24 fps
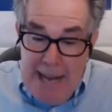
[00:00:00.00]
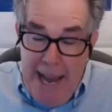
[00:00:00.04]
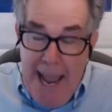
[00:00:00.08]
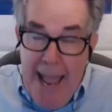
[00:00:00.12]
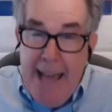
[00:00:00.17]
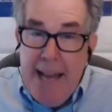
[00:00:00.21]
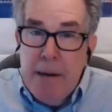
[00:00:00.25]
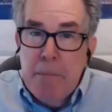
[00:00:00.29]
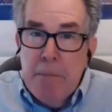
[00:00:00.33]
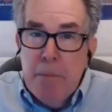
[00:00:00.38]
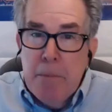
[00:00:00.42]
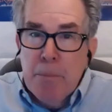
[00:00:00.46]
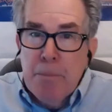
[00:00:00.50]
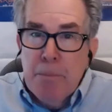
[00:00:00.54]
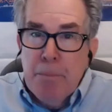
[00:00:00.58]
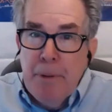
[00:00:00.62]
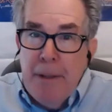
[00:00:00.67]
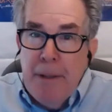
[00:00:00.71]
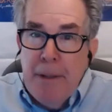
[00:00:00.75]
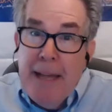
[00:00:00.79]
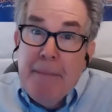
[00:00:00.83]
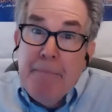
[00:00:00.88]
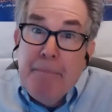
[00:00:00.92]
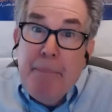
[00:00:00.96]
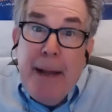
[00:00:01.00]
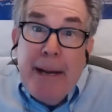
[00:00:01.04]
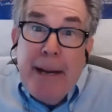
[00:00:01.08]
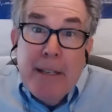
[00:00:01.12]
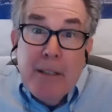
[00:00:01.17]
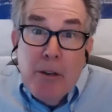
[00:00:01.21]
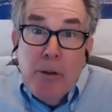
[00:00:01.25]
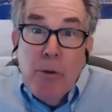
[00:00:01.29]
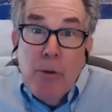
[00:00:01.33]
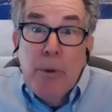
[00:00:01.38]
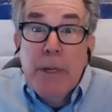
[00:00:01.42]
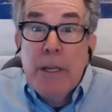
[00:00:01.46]
Animal, plant,
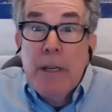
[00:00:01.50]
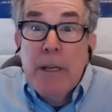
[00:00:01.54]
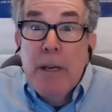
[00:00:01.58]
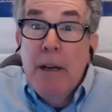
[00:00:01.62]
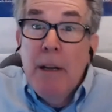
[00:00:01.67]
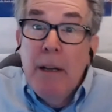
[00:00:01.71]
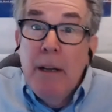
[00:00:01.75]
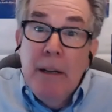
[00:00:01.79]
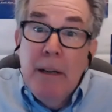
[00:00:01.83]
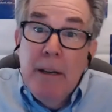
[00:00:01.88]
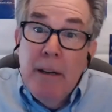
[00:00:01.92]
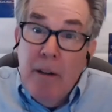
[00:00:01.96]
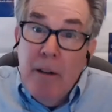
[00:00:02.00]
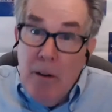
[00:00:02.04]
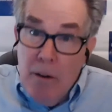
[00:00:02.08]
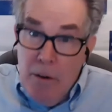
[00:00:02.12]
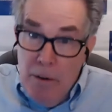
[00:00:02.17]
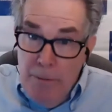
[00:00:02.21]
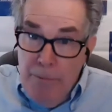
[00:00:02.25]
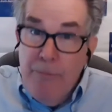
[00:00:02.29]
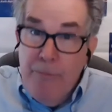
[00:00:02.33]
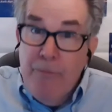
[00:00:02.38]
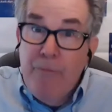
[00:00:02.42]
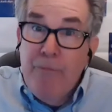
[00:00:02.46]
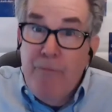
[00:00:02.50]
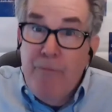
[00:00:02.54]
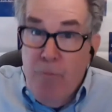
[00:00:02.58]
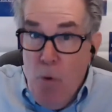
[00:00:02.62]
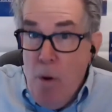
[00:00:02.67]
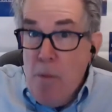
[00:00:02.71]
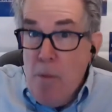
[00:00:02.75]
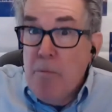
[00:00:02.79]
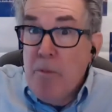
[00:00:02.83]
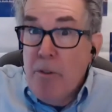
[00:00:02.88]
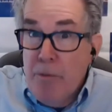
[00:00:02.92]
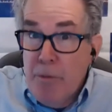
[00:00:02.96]
bacteria are a
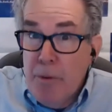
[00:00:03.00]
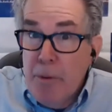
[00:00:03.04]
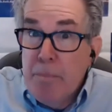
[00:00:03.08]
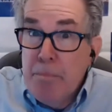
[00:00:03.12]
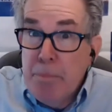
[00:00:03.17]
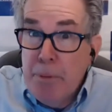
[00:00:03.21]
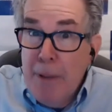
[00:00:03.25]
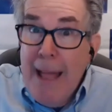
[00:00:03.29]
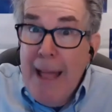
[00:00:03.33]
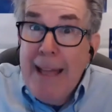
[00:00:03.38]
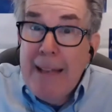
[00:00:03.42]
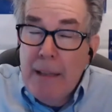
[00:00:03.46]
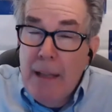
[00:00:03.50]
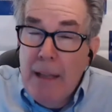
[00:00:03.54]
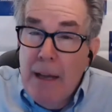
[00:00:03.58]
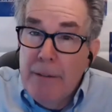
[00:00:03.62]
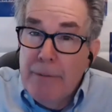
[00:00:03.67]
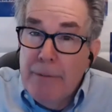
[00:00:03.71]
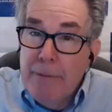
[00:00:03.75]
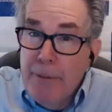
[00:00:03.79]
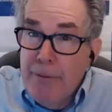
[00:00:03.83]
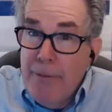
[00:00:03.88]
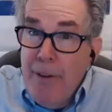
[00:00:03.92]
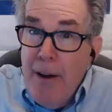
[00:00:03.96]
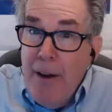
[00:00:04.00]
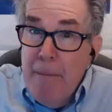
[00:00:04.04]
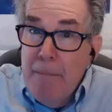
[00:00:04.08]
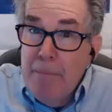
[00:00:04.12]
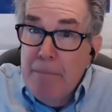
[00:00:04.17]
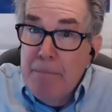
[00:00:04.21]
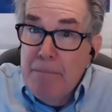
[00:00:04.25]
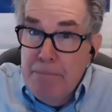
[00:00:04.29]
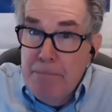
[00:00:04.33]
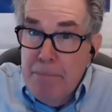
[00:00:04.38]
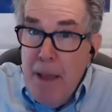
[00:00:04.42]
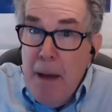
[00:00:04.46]
form of a plant life, if
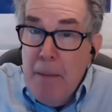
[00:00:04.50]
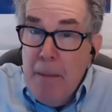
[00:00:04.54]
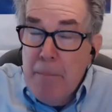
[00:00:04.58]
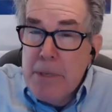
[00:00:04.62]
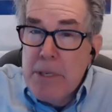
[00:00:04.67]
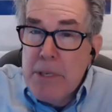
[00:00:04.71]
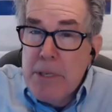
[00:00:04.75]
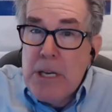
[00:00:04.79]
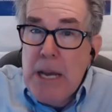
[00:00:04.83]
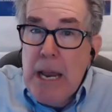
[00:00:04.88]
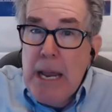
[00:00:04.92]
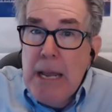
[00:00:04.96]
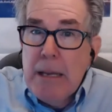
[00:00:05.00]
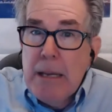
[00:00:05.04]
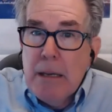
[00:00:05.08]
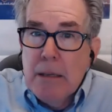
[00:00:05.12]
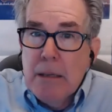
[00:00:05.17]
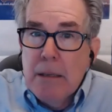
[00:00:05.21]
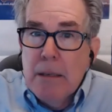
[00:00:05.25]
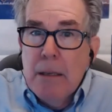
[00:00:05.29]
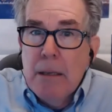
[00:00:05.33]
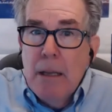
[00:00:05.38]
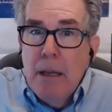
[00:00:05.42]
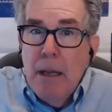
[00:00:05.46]
I'm not mistaken.